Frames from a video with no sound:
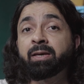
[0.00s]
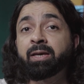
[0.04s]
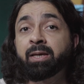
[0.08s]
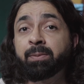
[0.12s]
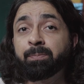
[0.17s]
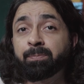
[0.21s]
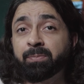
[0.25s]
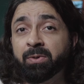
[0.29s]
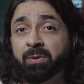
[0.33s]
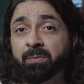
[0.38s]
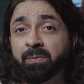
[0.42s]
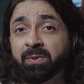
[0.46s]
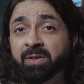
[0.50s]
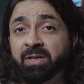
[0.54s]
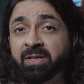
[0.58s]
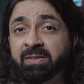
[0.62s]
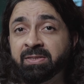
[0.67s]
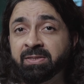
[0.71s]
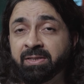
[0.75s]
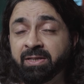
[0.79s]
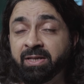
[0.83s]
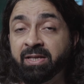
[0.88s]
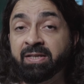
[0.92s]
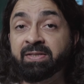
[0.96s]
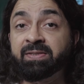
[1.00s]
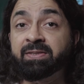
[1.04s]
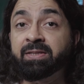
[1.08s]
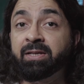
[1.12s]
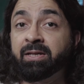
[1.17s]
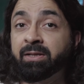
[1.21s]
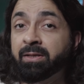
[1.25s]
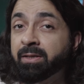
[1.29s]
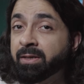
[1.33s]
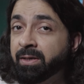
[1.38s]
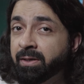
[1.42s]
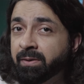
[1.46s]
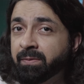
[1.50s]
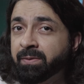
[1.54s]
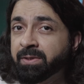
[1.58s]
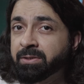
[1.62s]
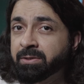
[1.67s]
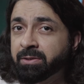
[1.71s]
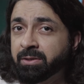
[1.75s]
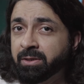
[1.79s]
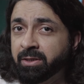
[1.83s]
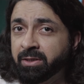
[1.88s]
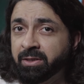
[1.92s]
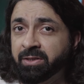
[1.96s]
Impermanence is
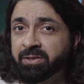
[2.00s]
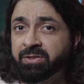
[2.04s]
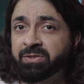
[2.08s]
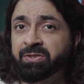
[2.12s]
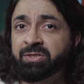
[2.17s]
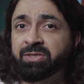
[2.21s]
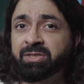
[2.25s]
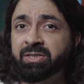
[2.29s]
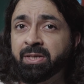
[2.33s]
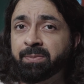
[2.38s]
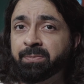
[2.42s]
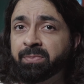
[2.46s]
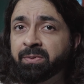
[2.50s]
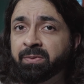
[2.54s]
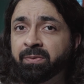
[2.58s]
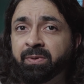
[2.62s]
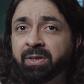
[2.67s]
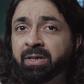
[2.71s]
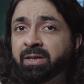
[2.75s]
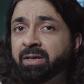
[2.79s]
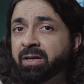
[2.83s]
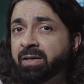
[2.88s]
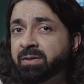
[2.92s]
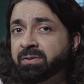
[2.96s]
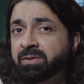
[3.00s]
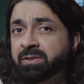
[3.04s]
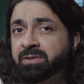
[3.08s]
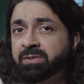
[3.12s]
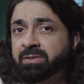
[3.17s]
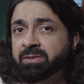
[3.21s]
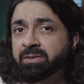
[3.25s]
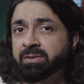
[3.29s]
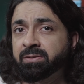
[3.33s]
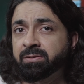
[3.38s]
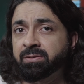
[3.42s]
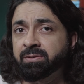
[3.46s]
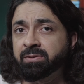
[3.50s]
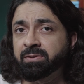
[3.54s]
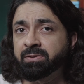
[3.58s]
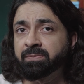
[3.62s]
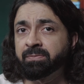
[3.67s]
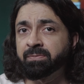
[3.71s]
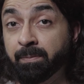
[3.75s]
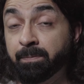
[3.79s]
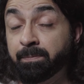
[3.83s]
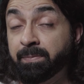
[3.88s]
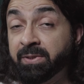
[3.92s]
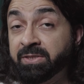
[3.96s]
inherent in its temporary existence.
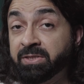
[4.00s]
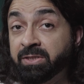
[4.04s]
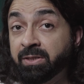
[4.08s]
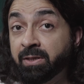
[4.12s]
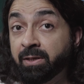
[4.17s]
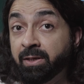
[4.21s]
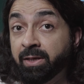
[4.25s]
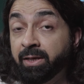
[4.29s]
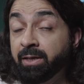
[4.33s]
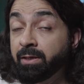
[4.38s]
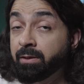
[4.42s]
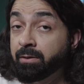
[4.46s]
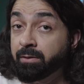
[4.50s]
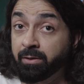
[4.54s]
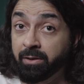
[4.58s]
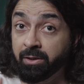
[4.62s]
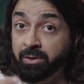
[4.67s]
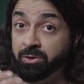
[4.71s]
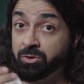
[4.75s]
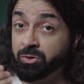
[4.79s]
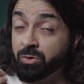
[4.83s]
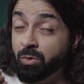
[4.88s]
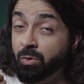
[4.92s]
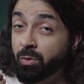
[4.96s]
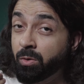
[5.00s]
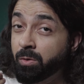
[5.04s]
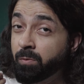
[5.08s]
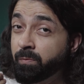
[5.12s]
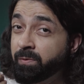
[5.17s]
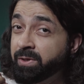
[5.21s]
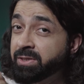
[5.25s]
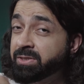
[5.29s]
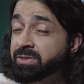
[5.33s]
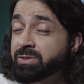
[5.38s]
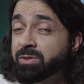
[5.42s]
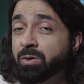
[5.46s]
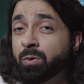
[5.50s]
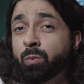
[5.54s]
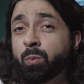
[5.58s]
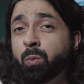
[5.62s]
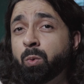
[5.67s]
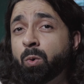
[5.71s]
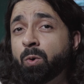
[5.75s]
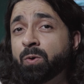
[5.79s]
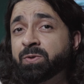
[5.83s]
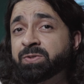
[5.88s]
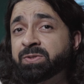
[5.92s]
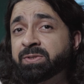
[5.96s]
But clay, it always
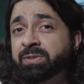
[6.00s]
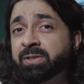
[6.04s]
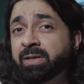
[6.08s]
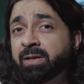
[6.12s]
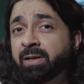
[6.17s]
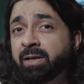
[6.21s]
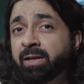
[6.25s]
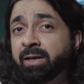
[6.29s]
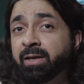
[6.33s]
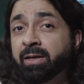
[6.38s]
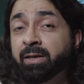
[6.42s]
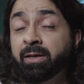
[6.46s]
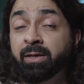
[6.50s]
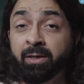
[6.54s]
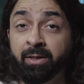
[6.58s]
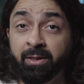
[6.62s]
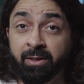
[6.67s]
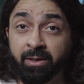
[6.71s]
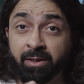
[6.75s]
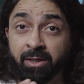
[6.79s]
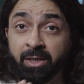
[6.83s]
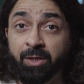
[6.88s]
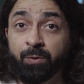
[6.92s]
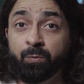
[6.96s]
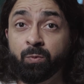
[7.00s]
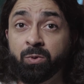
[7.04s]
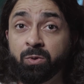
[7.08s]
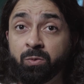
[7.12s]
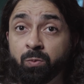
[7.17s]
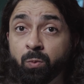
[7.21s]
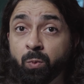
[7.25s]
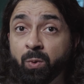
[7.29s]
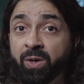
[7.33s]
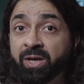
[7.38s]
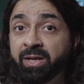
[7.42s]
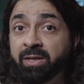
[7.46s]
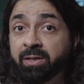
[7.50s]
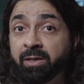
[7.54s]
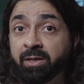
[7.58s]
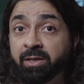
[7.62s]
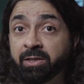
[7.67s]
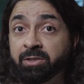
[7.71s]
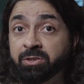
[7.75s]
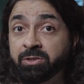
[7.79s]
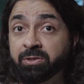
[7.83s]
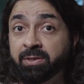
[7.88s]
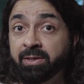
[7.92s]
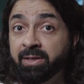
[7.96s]
was clay. Even when
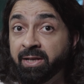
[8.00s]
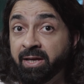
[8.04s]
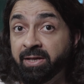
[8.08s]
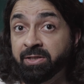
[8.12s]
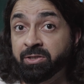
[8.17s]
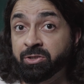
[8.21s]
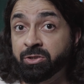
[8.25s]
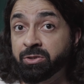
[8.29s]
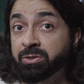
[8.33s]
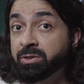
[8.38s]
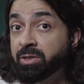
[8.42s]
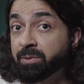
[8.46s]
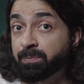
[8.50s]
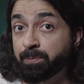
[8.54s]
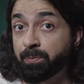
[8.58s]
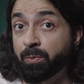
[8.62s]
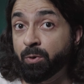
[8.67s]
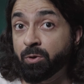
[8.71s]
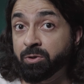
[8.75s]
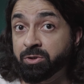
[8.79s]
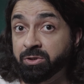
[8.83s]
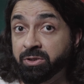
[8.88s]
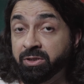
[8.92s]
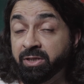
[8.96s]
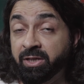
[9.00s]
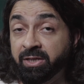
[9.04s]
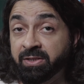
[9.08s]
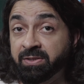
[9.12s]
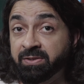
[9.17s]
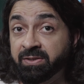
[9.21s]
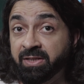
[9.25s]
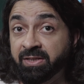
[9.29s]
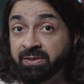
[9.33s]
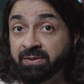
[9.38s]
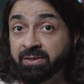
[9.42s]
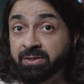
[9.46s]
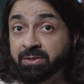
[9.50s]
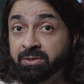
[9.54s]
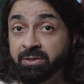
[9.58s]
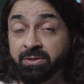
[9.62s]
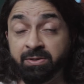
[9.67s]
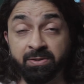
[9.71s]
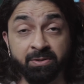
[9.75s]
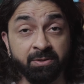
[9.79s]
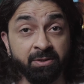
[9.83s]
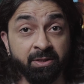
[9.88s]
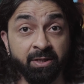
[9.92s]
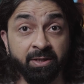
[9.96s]
it lent the pot its
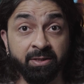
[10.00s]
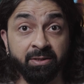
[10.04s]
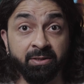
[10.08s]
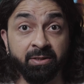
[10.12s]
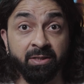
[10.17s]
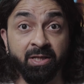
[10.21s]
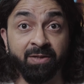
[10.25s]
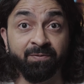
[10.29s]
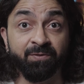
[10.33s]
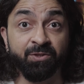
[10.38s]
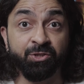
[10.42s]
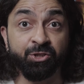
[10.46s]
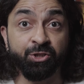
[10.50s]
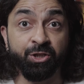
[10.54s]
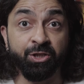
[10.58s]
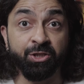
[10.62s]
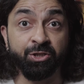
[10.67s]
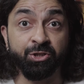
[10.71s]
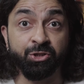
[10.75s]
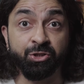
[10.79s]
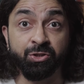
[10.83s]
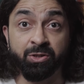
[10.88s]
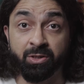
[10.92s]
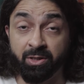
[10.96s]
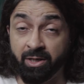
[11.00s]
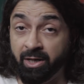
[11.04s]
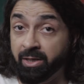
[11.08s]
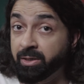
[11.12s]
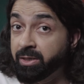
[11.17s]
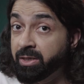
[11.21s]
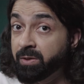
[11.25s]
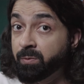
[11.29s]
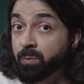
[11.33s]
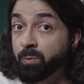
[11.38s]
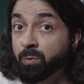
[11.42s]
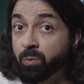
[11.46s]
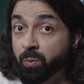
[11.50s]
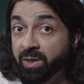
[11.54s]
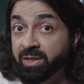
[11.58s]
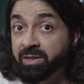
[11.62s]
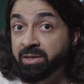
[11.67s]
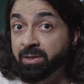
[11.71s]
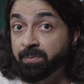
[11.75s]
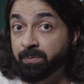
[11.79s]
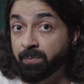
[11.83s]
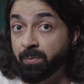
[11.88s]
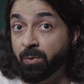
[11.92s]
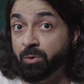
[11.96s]
existence, it never changed. And even
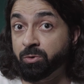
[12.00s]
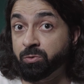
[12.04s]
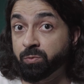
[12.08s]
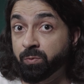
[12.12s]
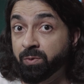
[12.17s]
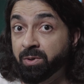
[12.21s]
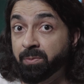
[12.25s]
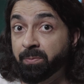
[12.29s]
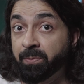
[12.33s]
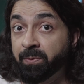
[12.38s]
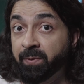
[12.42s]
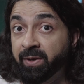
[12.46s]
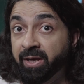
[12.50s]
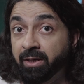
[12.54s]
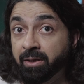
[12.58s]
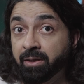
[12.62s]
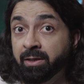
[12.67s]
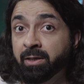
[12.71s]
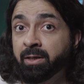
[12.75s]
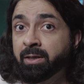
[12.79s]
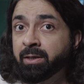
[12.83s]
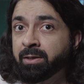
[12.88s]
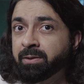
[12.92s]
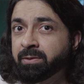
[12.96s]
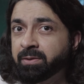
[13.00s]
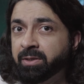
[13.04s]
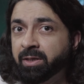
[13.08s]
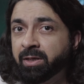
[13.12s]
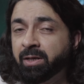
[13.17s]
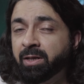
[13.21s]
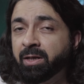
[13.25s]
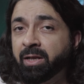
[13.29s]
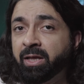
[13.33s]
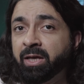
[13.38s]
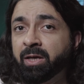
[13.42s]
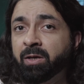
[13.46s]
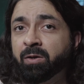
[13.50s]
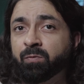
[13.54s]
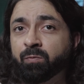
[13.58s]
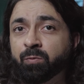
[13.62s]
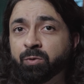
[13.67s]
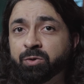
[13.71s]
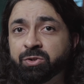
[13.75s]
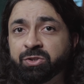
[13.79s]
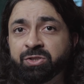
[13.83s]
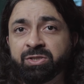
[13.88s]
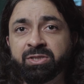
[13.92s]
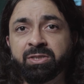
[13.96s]
when the pot will break, the clay
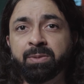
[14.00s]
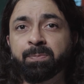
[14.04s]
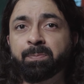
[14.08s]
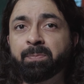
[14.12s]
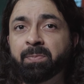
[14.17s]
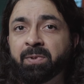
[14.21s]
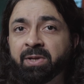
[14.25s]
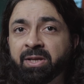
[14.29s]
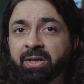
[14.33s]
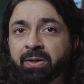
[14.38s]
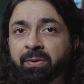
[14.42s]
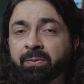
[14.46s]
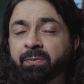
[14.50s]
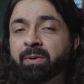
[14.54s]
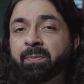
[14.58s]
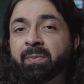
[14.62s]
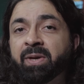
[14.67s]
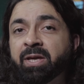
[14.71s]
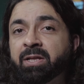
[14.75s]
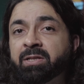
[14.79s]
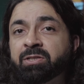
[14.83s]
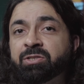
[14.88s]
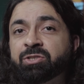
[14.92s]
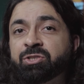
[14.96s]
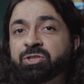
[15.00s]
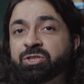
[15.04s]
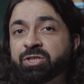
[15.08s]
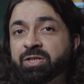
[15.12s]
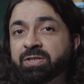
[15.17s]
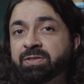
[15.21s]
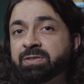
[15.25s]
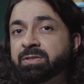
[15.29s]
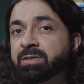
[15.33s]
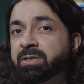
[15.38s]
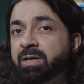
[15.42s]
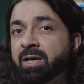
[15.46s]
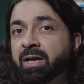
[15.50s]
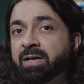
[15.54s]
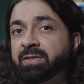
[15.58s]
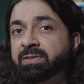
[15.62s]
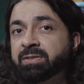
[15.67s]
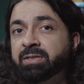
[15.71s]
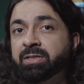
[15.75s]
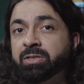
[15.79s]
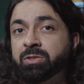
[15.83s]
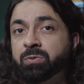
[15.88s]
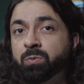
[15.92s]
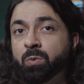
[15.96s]
would simply remain just
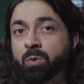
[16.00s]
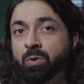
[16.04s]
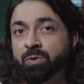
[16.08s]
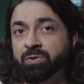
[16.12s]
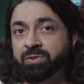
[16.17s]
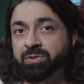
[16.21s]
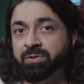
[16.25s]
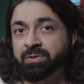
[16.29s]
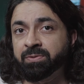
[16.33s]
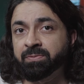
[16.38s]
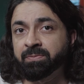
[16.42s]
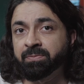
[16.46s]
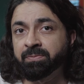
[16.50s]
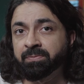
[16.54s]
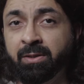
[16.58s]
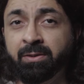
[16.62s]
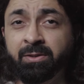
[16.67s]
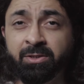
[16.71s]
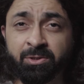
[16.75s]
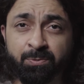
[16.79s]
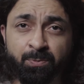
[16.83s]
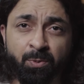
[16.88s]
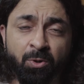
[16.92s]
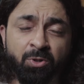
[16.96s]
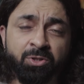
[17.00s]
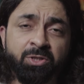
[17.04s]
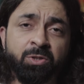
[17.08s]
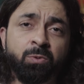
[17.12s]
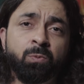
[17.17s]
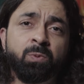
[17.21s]
as it was. This body